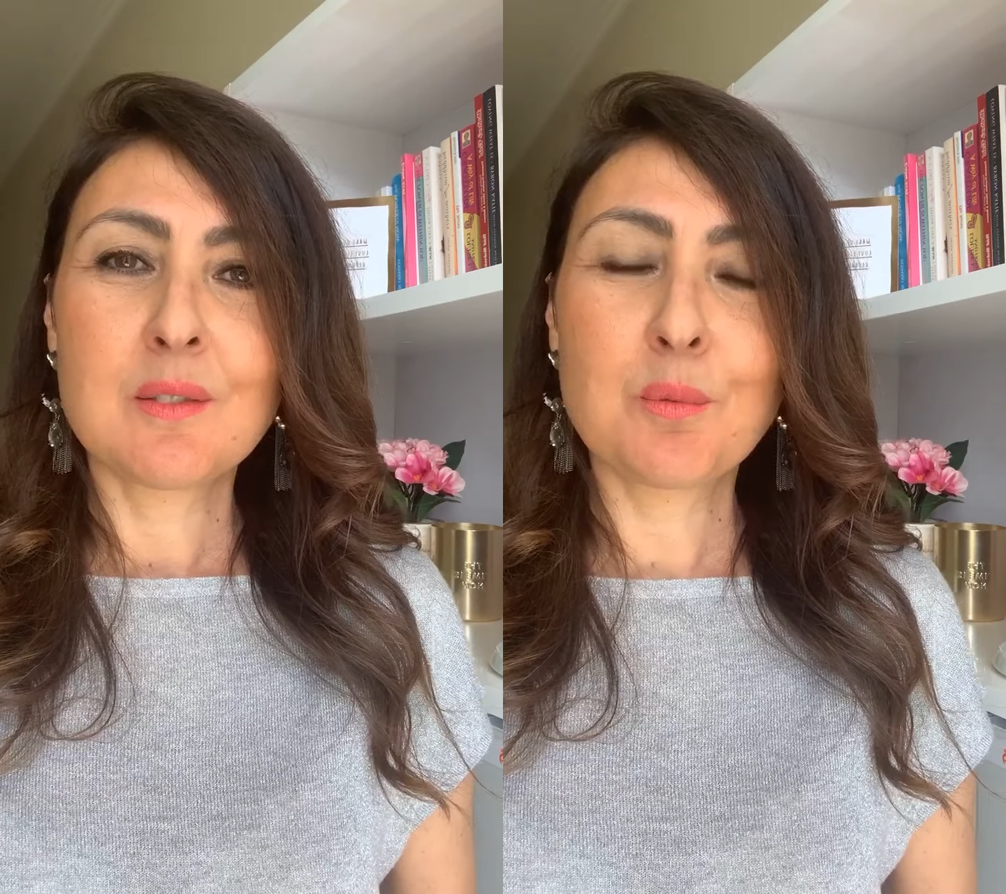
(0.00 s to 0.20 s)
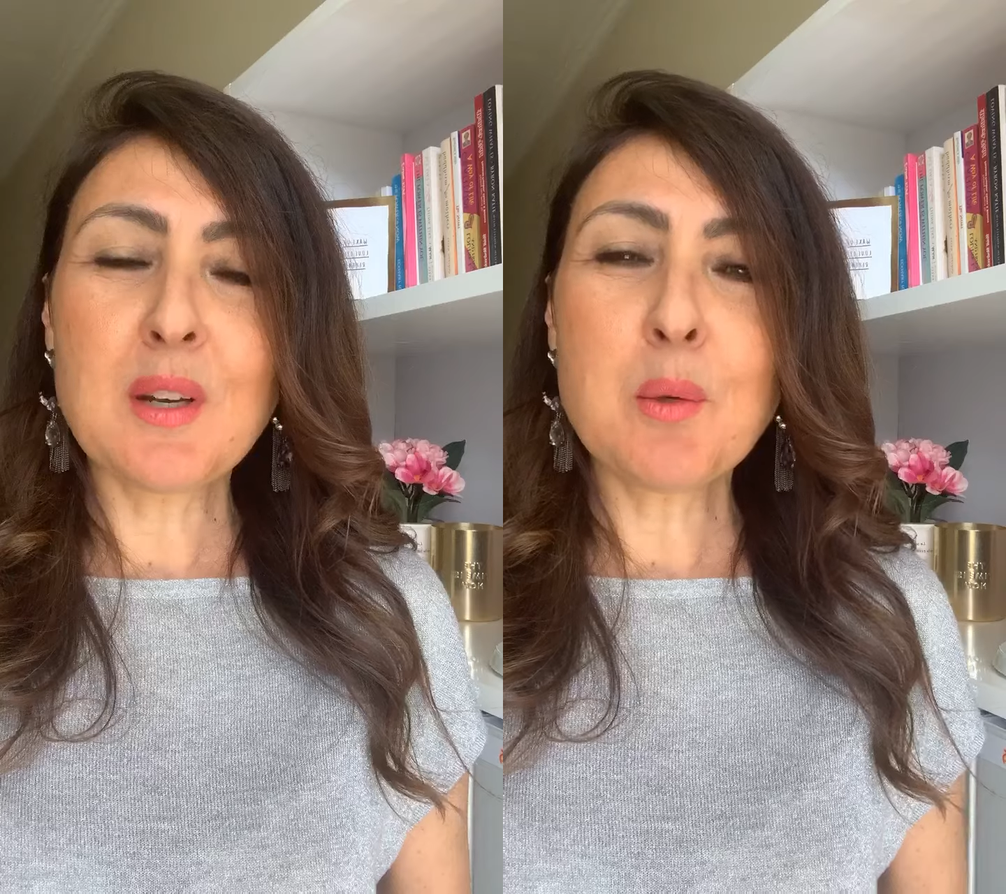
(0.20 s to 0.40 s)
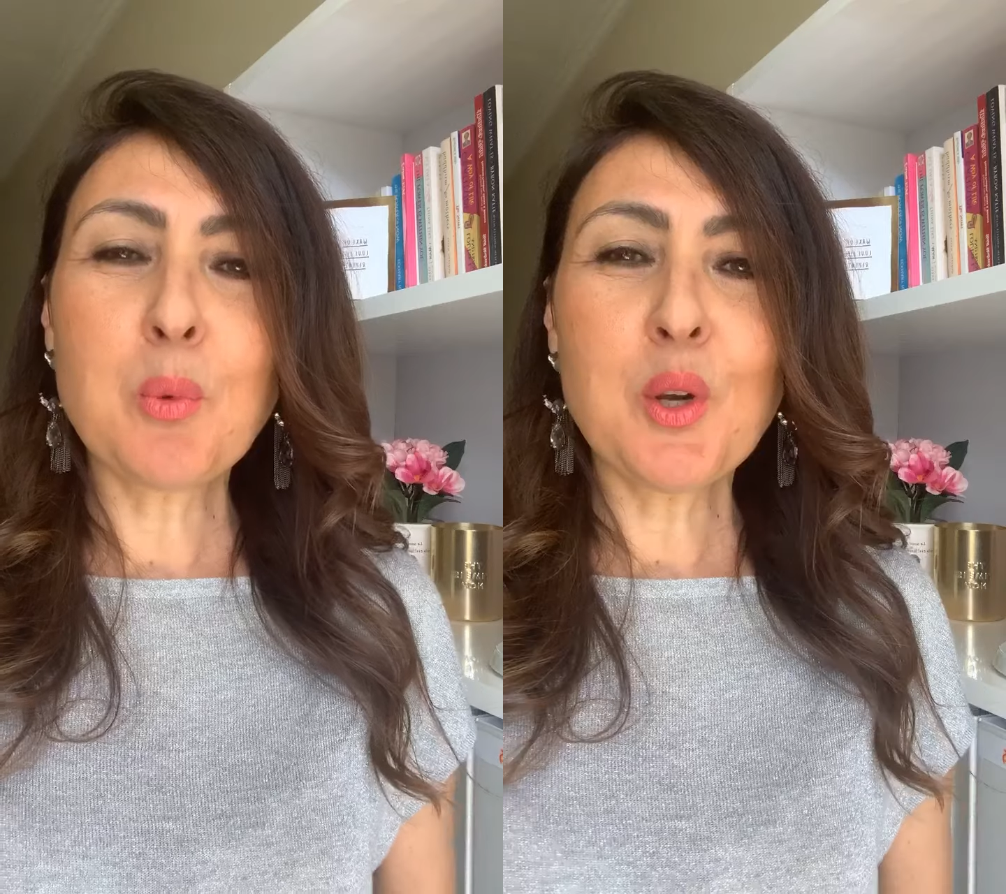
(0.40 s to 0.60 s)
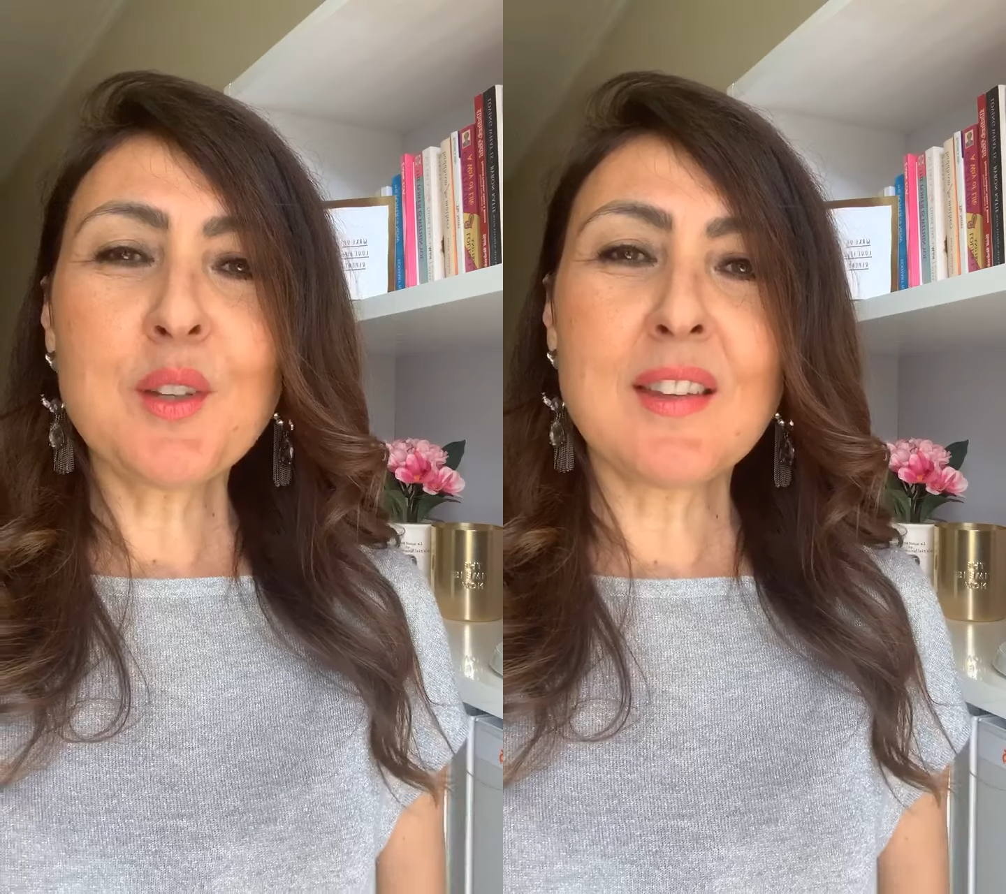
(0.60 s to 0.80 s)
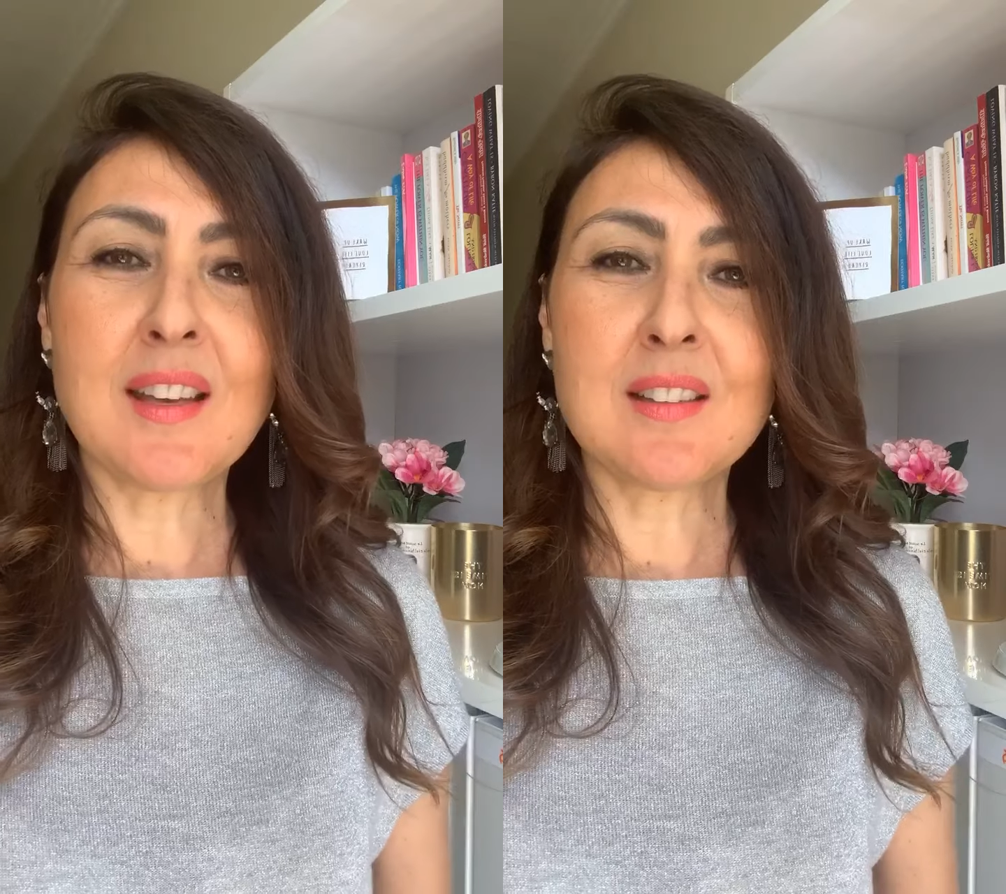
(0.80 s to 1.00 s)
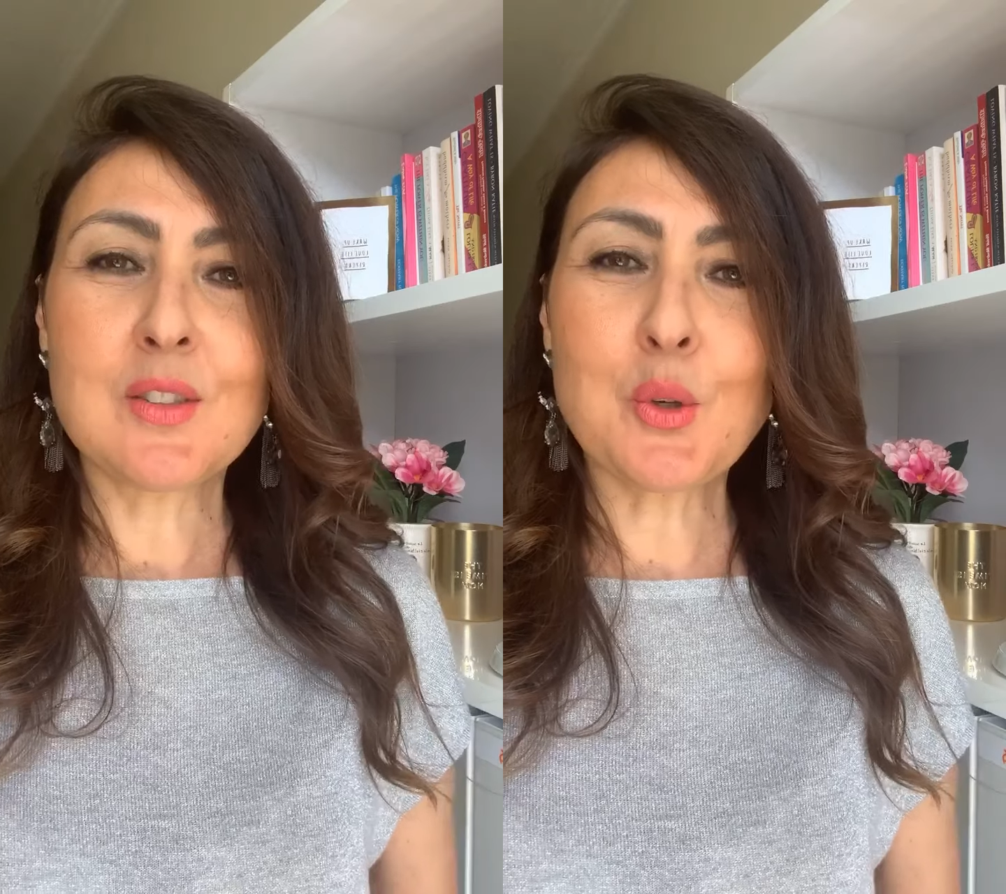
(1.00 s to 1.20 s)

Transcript: reword that.